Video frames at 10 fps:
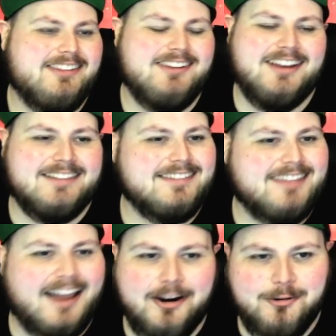You got the
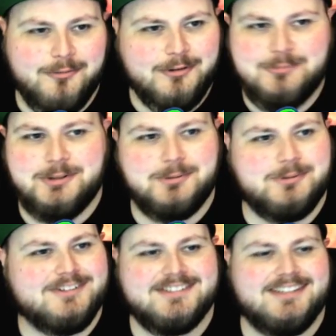diary room
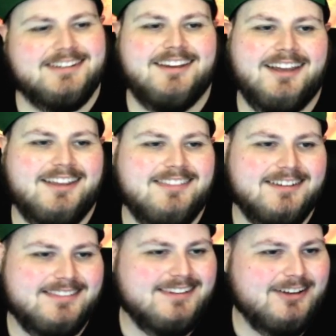doors and
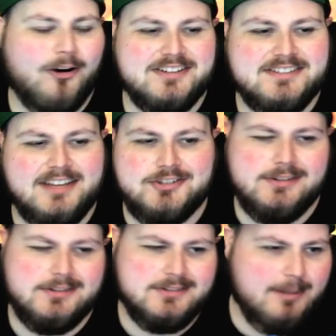the DR
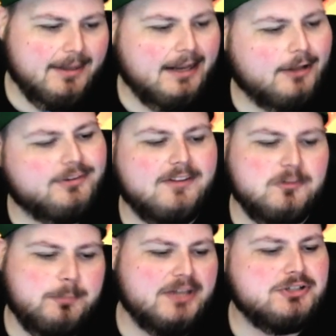session. There's something else in
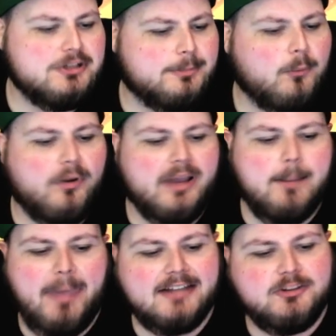this picture, but we'll
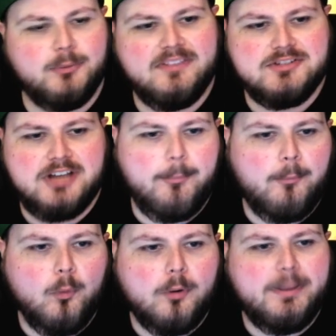get back to it. There's a
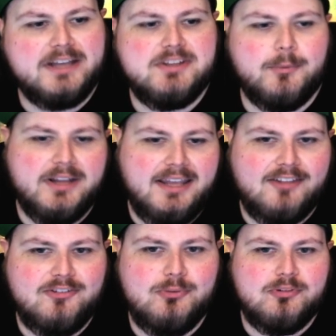couple more pics I want to
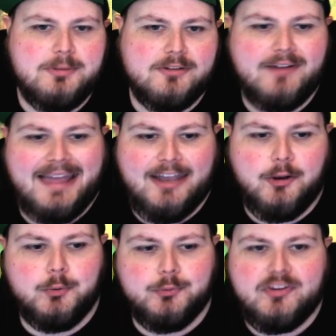get to, different
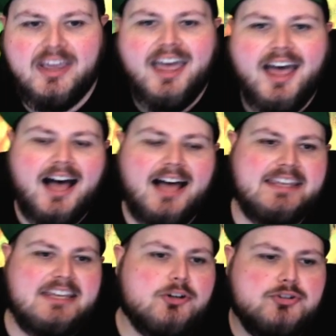angles.
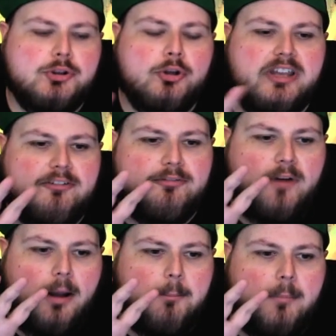Here's looking
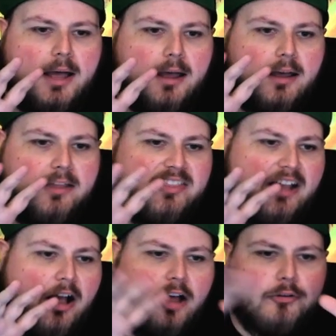from
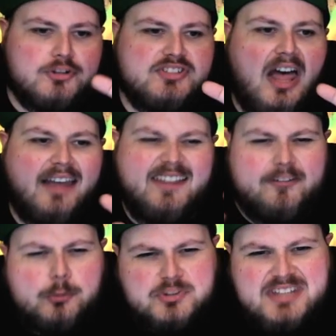the other side, like
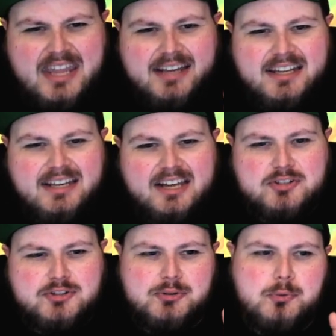if you were standing
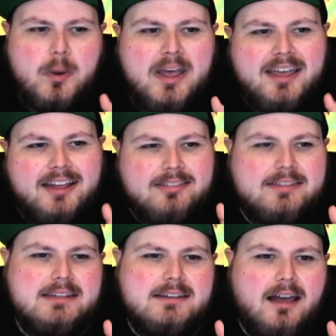next to
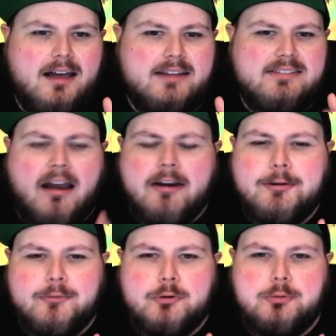the
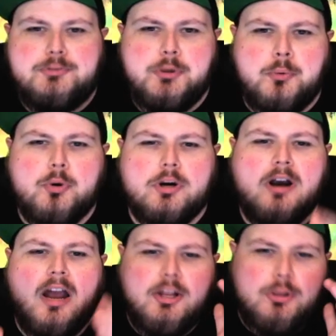diary room
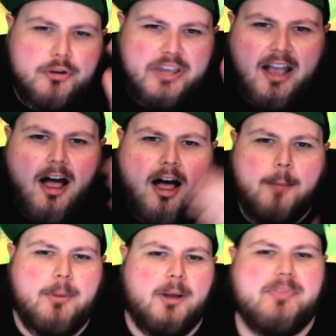door, looking
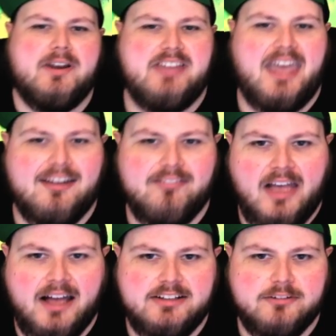up there, you have
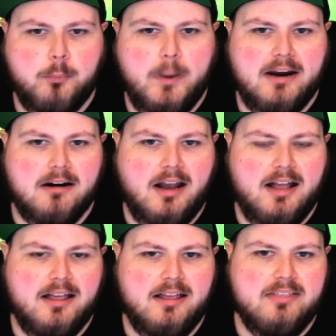kind of where
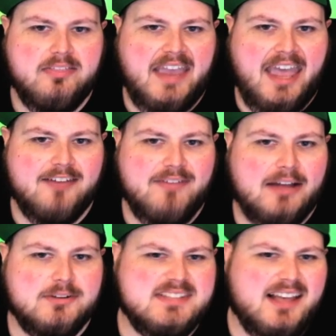they have
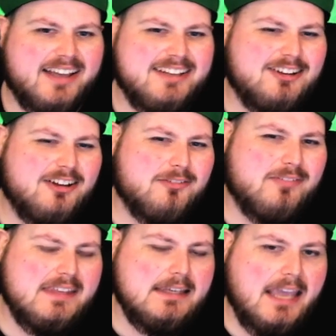outside
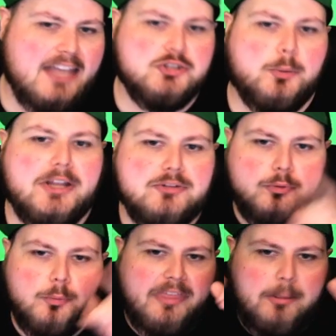of the HOH
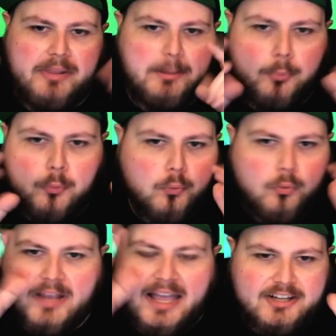room where they play
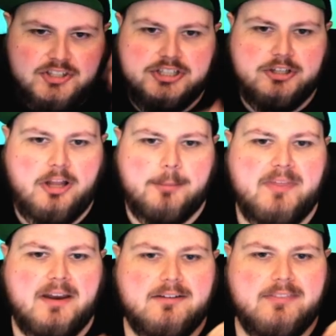pool and kind of chill up
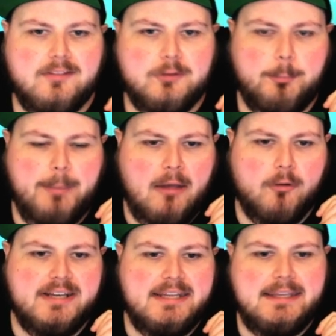there in the little
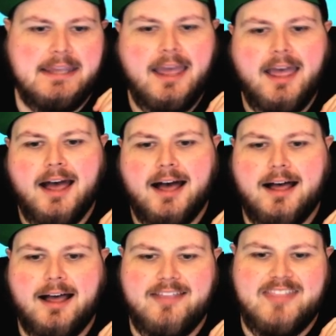balcony.
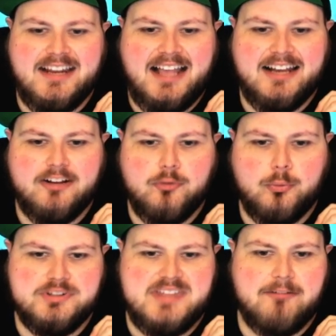And then kind of
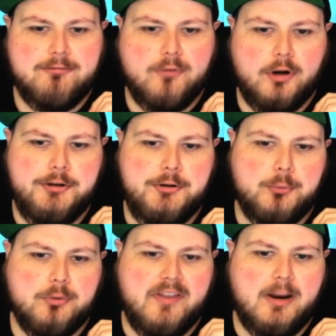toward that front
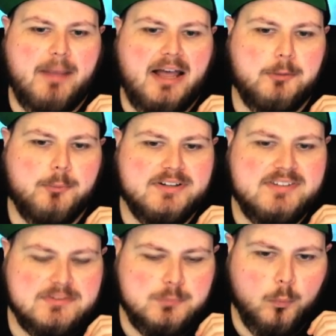door there behind where it
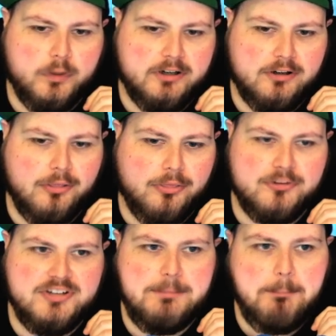says
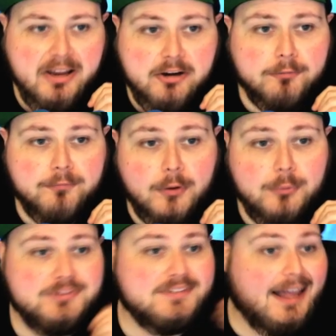113
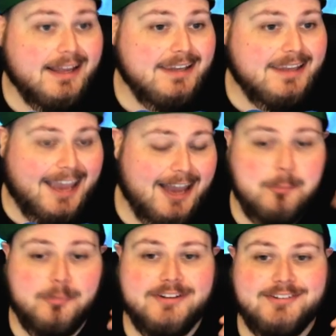microphones, 90
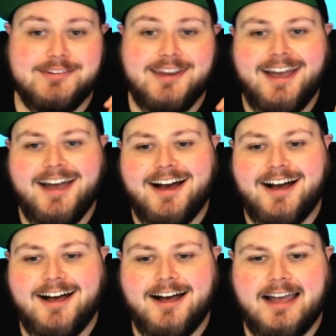cameras.
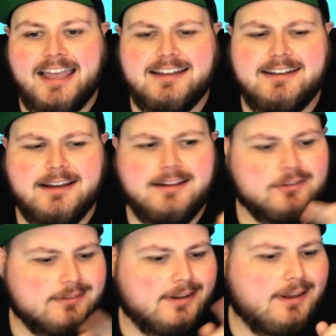And
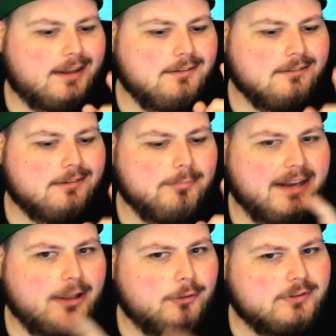there's, again,
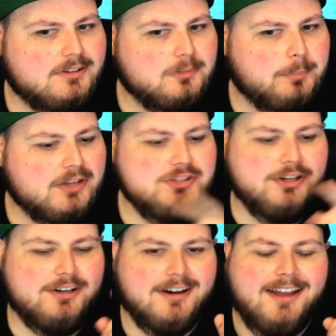something else in this
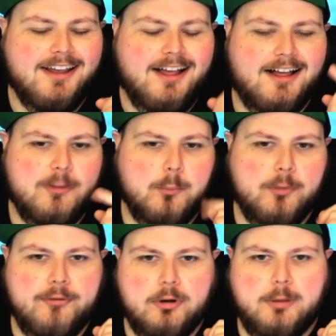picture that
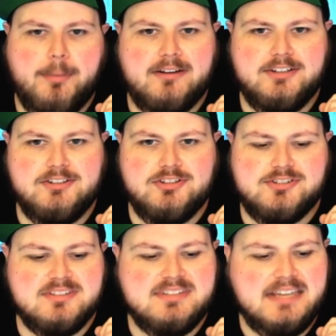we'll talk about in
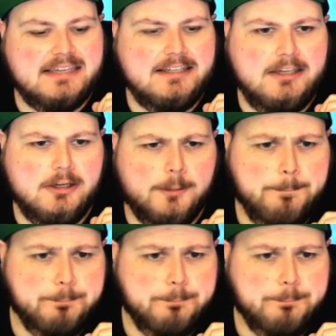just a second here.